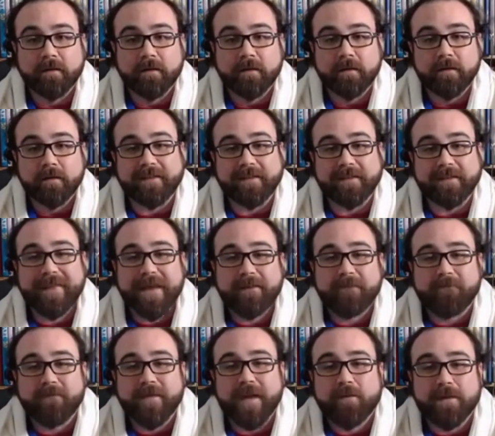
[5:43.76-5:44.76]
that
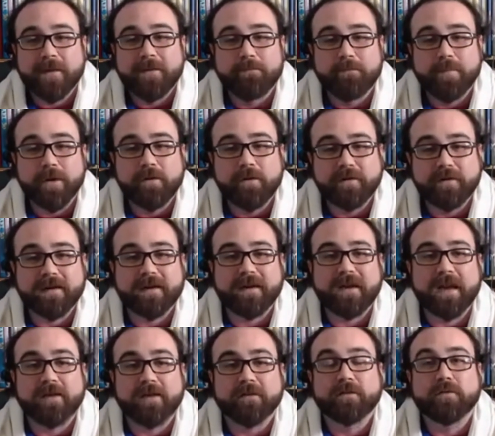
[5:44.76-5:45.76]
very building
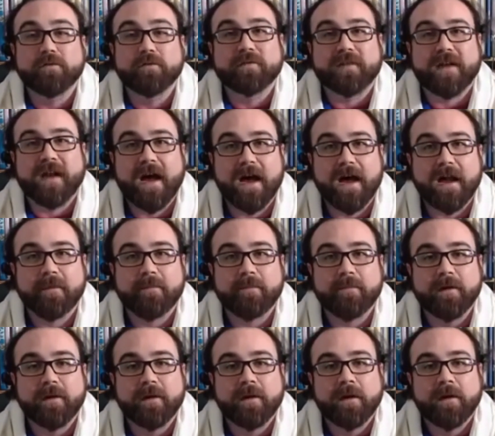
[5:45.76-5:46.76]
in due
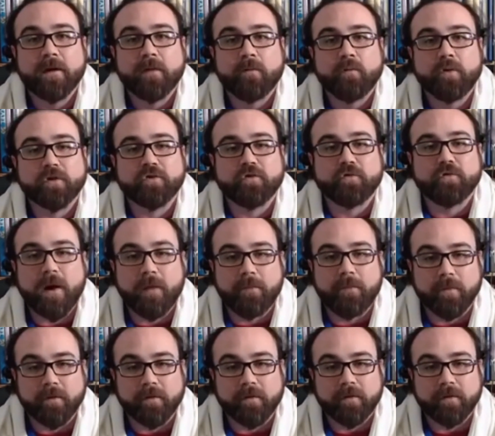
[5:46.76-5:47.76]
time would
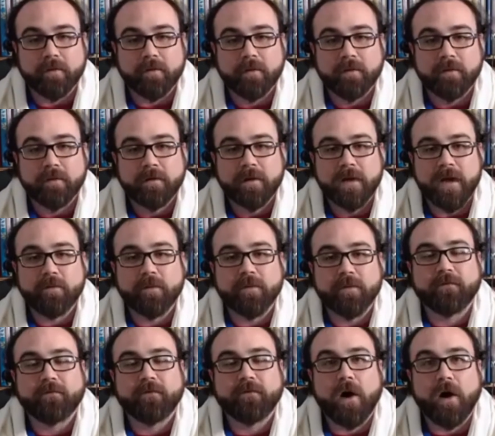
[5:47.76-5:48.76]
crumble. It would
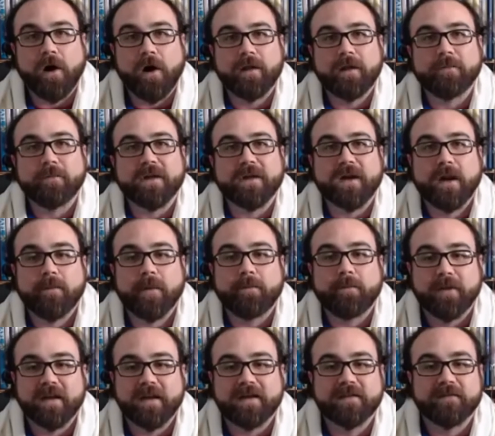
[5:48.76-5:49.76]
fall and become a
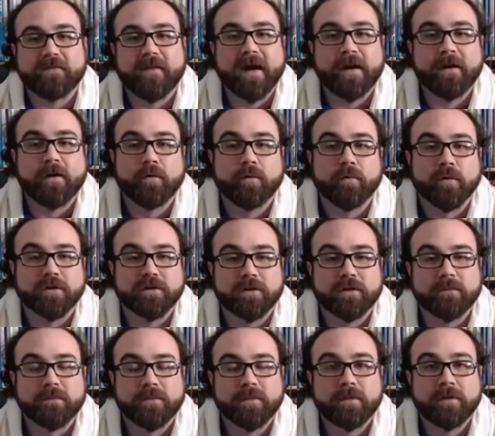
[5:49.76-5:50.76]
place of idol worship.
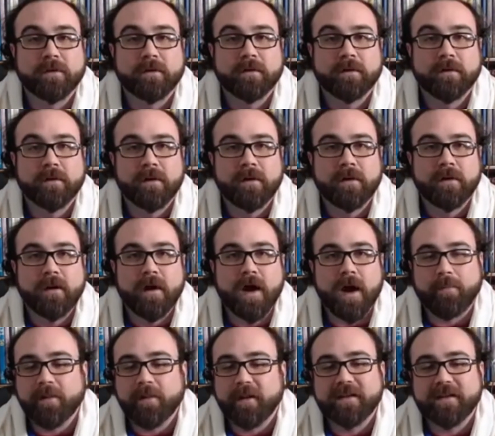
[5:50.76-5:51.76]

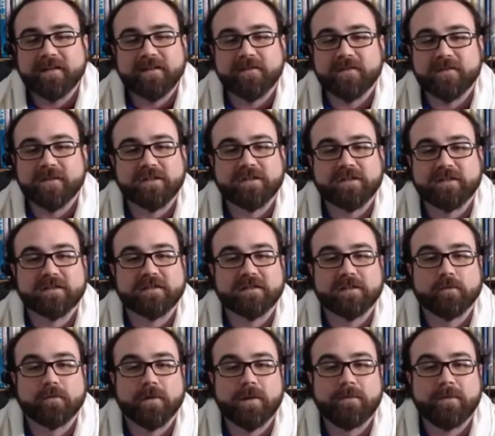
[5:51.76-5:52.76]
A place of such
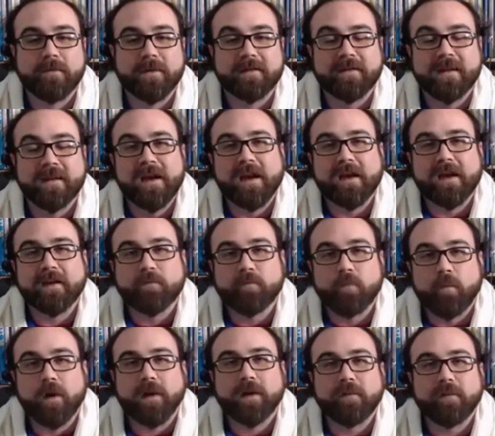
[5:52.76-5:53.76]
disagreement is
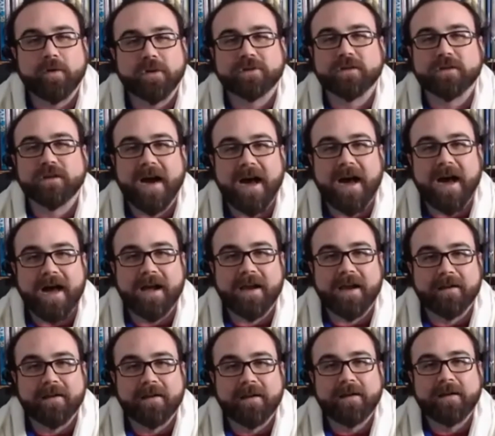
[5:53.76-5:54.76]
one in which
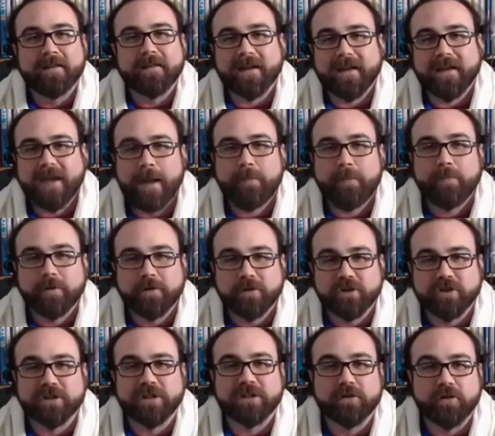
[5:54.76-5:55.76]
God, the capital
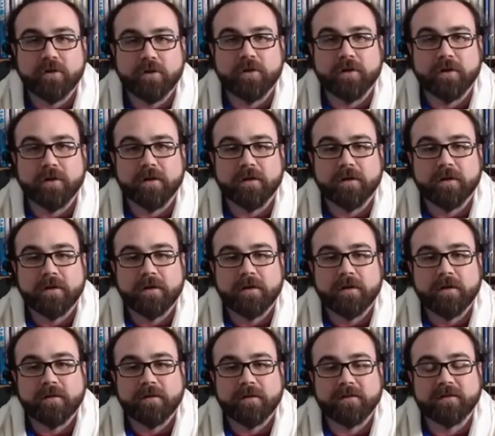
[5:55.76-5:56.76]
G good,
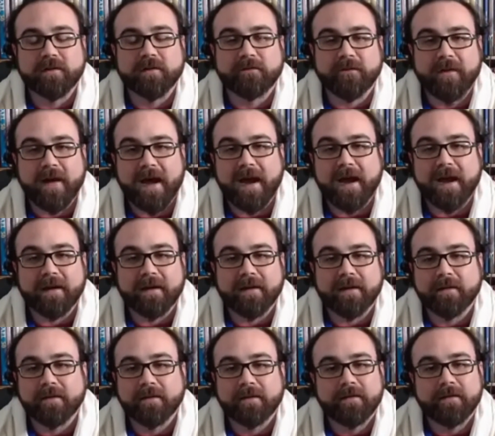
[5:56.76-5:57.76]
the divine,
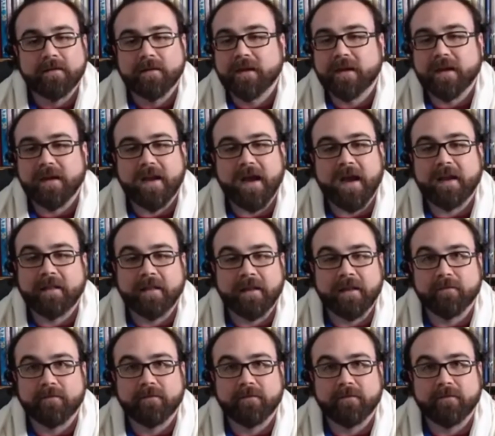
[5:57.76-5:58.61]
cannot live,